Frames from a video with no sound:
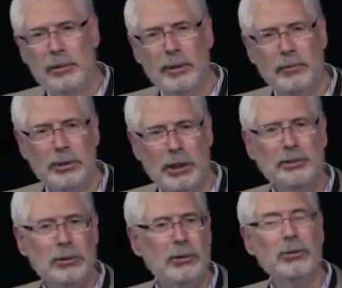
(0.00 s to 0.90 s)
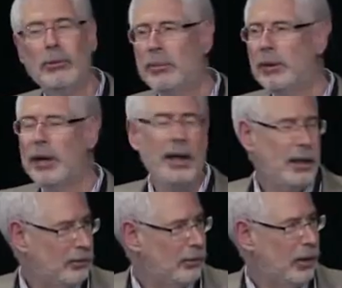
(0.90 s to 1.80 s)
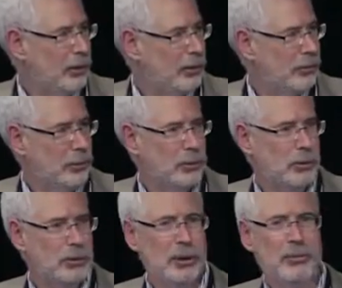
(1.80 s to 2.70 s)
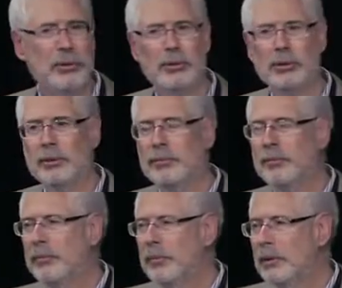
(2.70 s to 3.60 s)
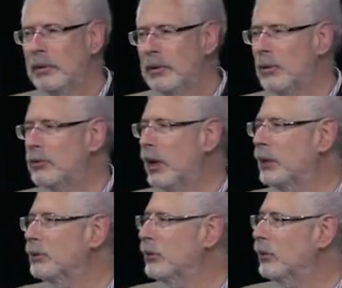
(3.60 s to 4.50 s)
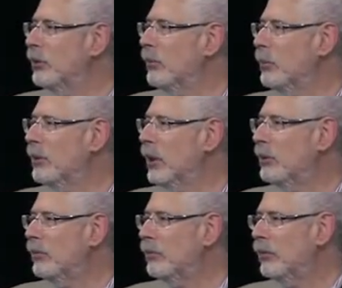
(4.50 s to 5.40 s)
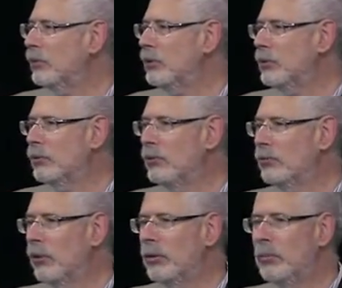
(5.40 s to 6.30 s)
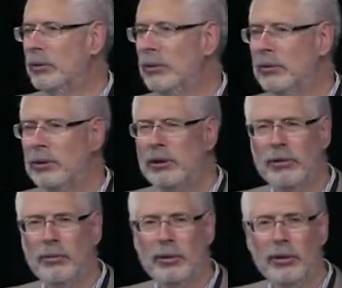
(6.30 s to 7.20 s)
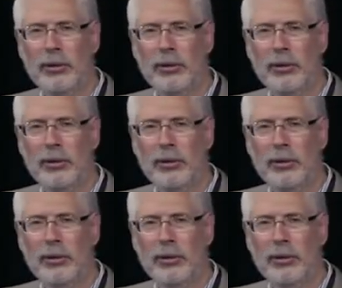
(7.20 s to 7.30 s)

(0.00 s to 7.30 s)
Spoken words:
It was actually due to a book I had read, which was there was a sociologist in the mid-1950s who wrote a book called Hero with